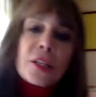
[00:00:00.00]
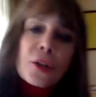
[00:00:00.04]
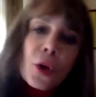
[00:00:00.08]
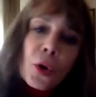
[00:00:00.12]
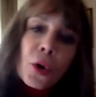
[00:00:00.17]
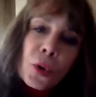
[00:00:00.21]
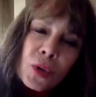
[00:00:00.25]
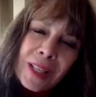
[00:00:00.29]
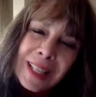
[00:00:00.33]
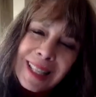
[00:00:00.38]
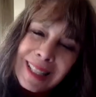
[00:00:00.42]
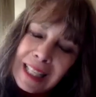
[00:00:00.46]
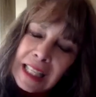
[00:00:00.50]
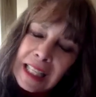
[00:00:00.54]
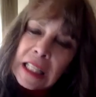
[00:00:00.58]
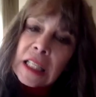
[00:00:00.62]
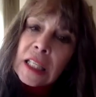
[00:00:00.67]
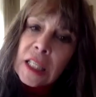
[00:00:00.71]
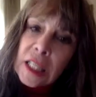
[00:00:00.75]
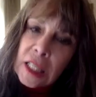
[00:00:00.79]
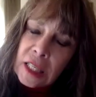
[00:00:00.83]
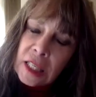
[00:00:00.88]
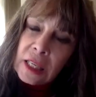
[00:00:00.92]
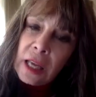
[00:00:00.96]
those
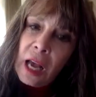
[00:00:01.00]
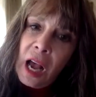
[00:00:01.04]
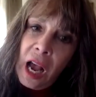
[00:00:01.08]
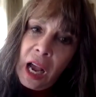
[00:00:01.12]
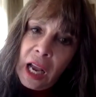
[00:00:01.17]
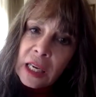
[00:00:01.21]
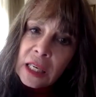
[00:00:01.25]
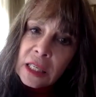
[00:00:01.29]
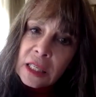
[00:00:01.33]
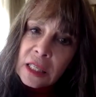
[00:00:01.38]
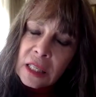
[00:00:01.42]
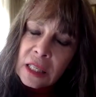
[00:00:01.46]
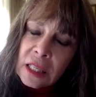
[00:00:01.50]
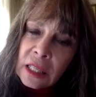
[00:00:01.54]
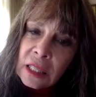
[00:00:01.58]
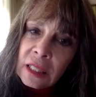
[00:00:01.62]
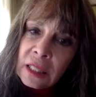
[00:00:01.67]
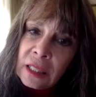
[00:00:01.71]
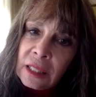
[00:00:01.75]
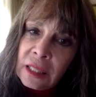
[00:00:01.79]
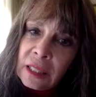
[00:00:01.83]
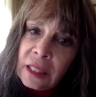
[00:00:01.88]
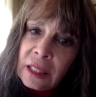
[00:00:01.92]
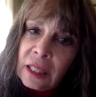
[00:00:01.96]
little asides
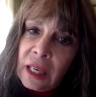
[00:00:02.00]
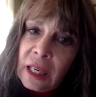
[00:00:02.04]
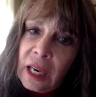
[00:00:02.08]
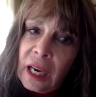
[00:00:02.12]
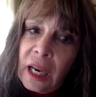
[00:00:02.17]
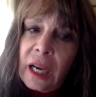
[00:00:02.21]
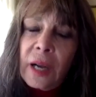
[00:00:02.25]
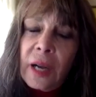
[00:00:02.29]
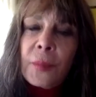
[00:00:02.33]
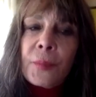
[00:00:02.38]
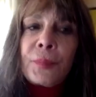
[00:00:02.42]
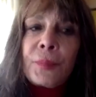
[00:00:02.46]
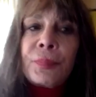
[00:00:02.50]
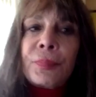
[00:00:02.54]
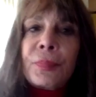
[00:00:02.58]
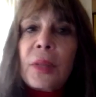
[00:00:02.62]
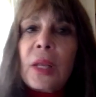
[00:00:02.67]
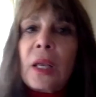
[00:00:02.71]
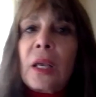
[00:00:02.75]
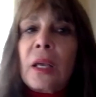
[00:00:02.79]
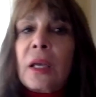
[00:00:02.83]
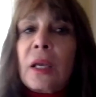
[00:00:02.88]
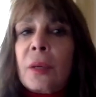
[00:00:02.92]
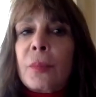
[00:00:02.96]
um,
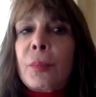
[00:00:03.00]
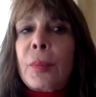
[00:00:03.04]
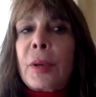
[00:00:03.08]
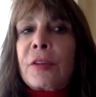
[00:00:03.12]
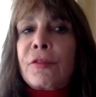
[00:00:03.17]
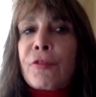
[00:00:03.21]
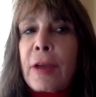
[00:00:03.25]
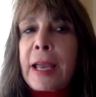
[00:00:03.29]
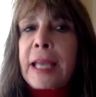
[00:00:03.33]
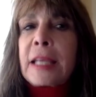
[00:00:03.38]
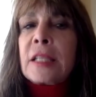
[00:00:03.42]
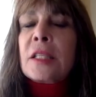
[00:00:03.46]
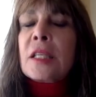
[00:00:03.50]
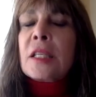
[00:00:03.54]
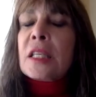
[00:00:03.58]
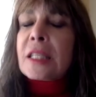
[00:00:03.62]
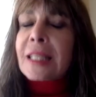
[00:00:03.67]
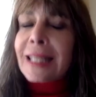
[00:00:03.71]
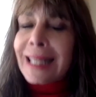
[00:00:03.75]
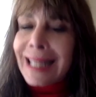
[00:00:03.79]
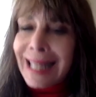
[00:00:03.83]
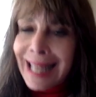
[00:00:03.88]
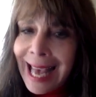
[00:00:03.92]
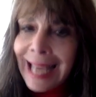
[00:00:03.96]
but
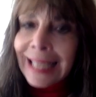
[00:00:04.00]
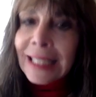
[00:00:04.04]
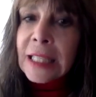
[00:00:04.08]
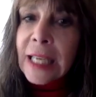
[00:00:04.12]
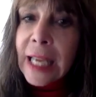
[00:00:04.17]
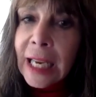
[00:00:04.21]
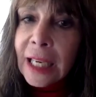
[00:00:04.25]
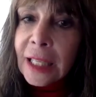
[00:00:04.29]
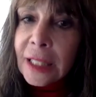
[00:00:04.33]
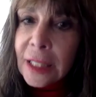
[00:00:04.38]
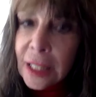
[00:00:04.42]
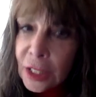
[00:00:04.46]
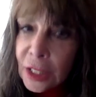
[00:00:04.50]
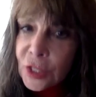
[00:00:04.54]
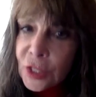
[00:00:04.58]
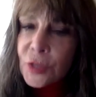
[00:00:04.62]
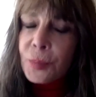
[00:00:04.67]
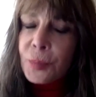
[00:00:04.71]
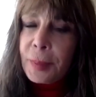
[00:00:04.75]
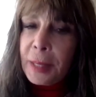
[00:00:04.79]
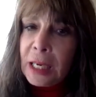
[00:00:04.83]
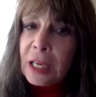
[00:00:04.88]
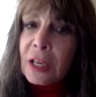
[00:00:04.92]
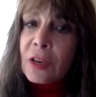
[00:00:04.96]
francis that day did
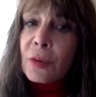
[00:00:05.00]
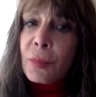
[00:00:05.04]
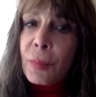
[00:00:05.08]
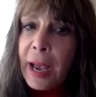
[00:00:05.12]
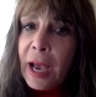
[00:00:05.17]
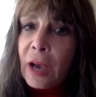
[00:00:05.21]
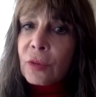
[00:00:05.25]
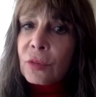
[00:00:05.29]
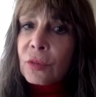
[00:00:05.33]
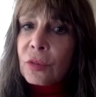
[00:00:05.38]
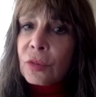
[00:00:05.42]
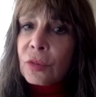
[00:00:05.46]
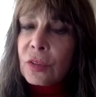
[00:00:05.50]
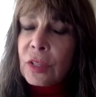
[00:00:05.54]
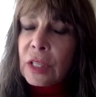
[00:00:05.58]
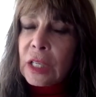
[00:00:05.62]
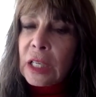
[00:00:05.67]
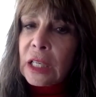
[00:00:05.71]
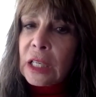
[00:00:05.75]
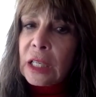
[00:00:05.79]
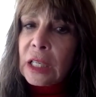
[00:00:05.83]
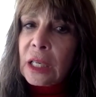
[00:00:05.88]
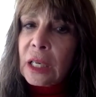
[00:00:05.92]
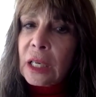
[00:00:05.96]
speak about
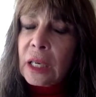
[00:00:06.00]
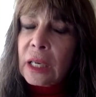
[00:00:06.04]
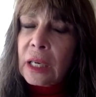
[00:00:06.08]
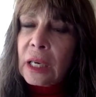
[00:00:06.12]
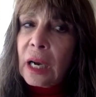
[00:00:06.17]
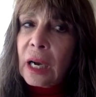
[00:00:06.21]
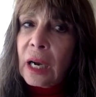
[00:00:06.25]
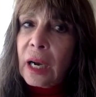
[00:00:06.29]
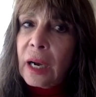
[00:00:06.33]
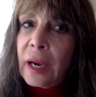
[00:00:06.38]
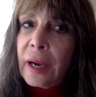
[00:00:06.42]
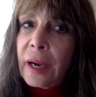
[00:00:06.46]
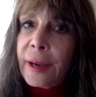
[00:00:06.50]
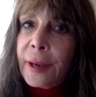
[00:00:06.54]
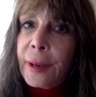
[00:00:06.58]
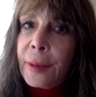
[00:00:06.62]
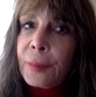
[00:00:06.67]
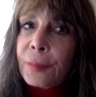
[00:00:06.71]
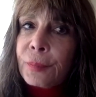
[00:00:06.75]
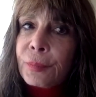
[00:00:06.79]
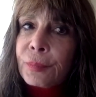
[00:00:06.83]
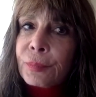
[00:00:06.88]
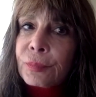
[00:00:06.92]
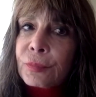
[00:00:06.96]
the
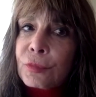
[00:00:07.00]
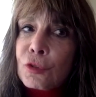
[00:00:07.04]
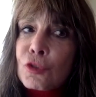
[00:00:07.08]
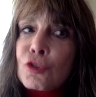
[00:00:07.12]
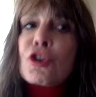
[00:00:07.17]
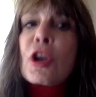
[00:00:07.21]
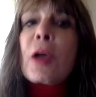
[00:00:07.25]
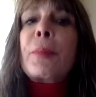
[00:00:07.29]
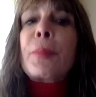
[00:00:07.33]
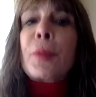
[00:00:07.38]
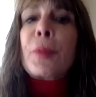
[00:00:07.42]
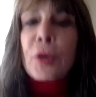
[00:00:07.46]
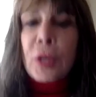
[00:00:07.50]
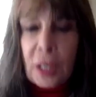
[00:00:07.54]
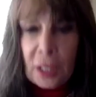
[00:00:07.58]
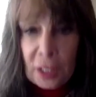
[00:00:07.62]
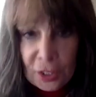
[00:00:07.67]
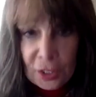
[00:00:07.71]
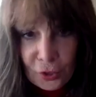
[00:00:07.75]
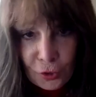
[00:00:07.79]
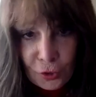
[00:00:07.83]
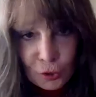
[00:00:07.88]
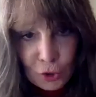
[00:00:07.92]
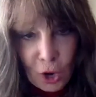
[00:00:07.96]
um, jeopardy
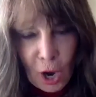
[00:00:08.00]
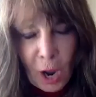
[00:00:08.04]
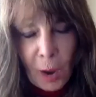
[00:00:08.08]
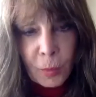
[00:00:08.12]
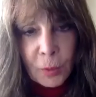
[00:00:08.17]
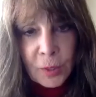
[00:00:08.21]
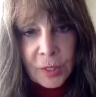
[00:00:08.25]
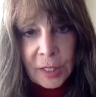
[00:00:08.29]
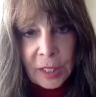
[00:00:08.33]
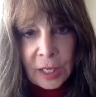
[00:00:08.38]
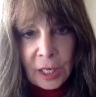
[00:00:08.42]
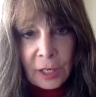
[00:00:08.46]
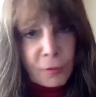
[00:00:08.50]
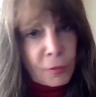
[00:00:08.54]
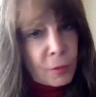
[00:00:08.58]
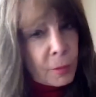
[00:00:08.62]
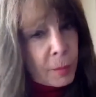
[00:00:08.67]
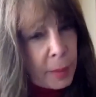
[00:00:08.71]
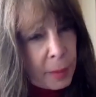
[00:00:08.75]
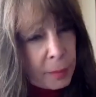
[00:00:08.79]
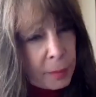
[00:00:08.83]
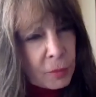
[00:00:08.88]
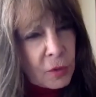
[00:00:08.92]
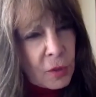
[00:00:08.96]
his job was in
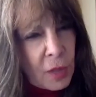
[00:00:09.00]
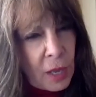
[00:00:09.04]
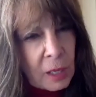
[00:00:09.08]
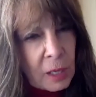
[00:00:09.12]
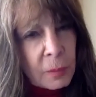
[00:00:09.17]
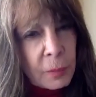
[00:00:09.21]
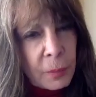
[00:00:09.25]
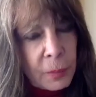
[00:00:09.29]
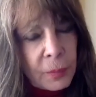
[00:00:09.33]
remember that